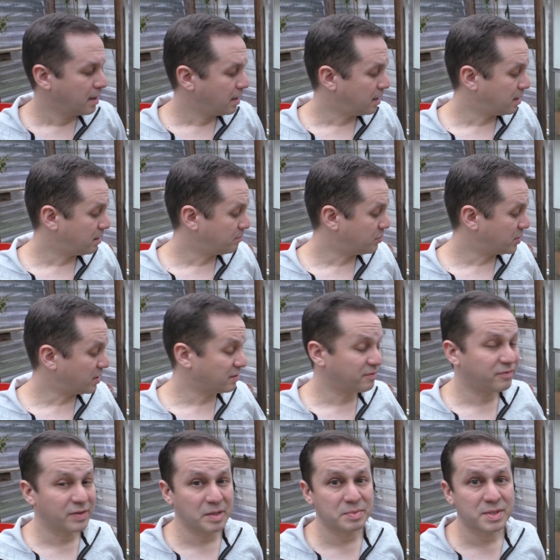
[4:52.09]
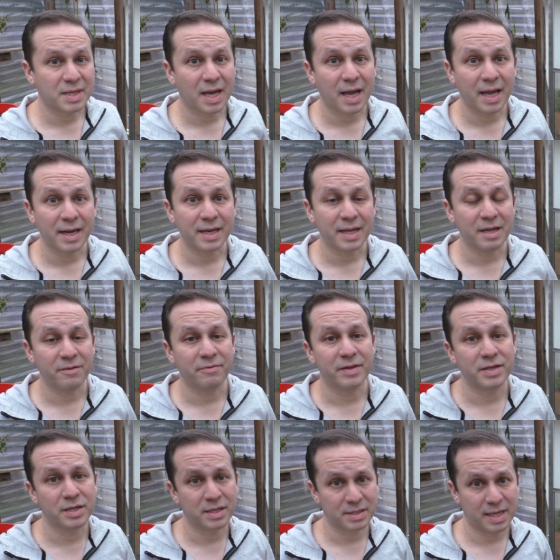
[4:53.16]
But on the flip side, if
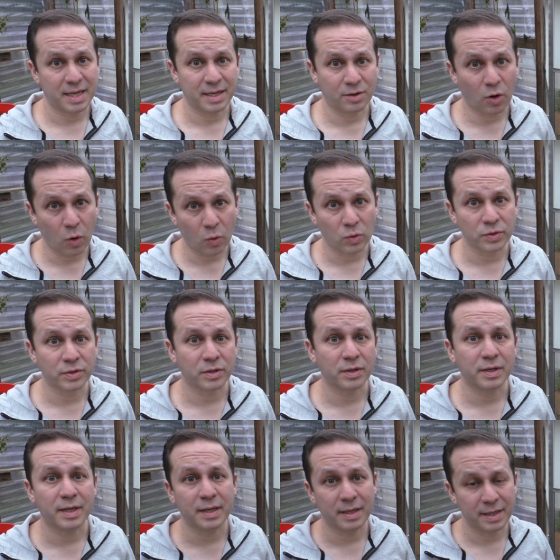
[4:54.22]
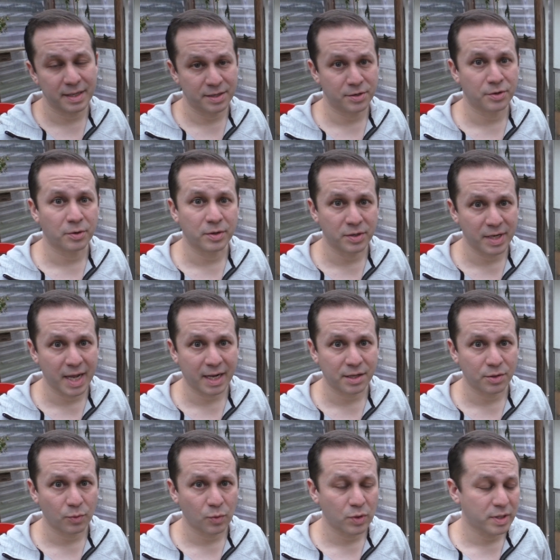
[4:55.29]
it does get colder in your neck
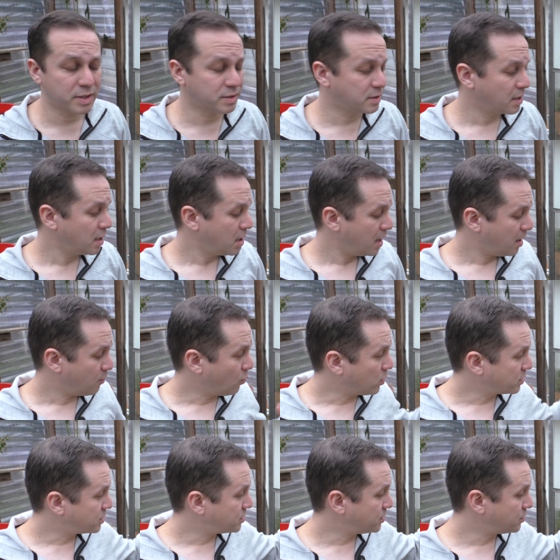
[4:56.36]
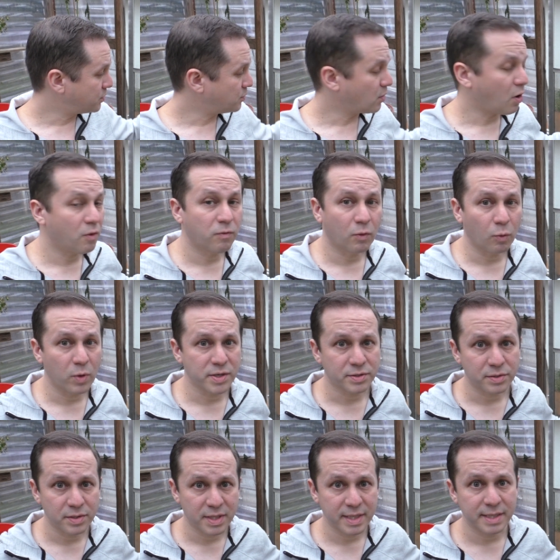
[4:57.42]
of the woods, once you
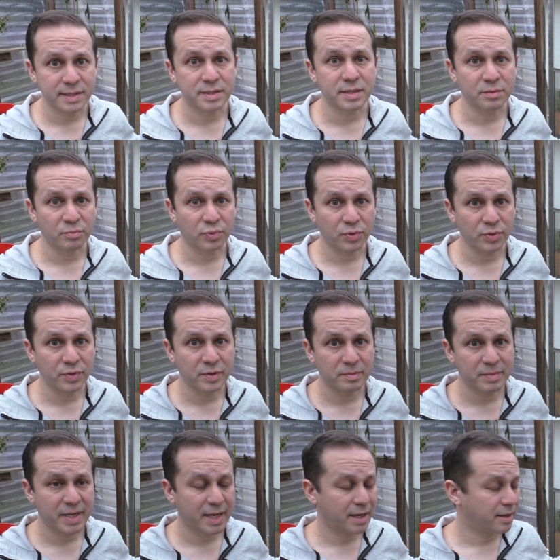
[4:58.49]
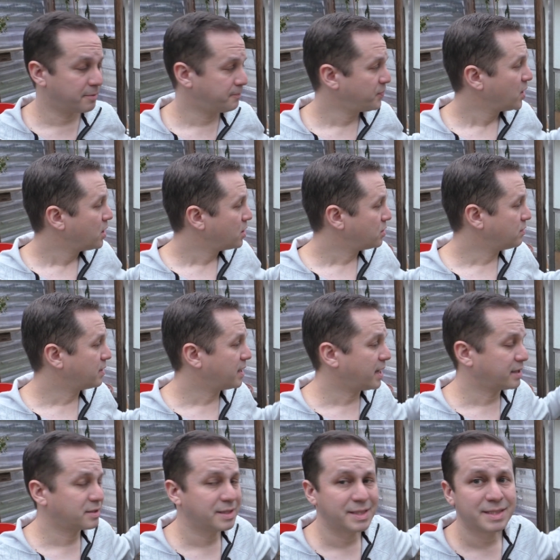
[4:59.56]
overwinter these and prune them down, you can
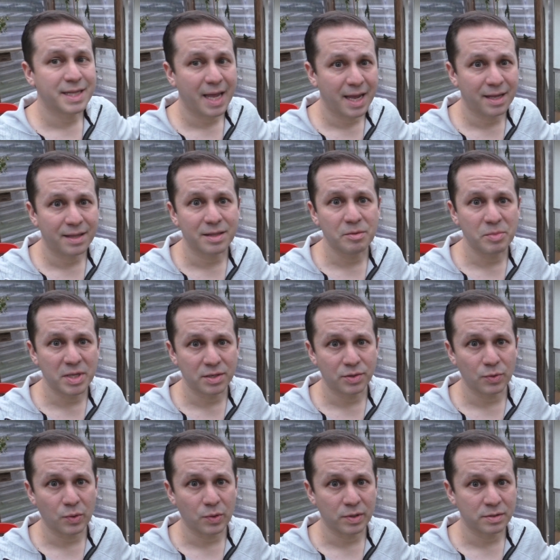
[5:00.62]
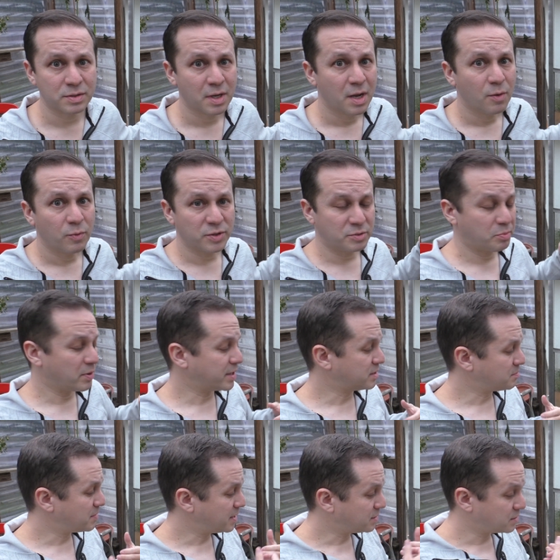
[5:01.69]
actually take them indoors, which
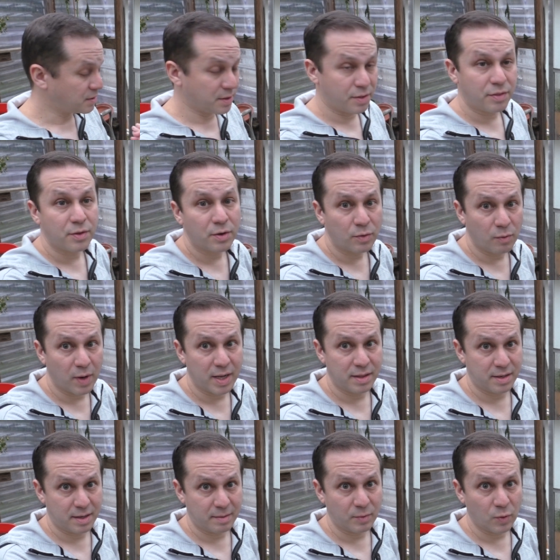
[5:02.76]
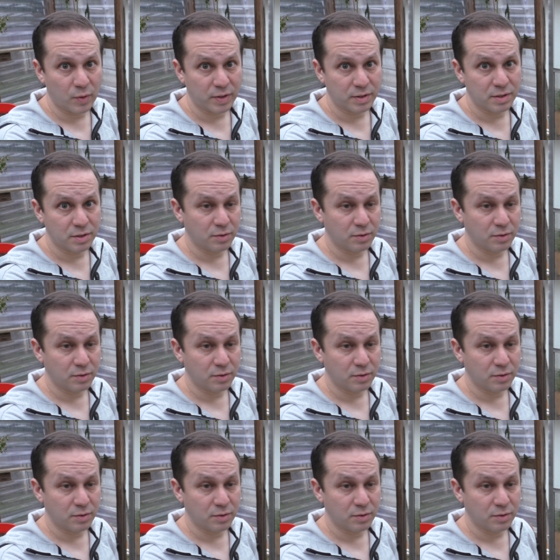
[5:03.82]
brings me to the third way that I'm going to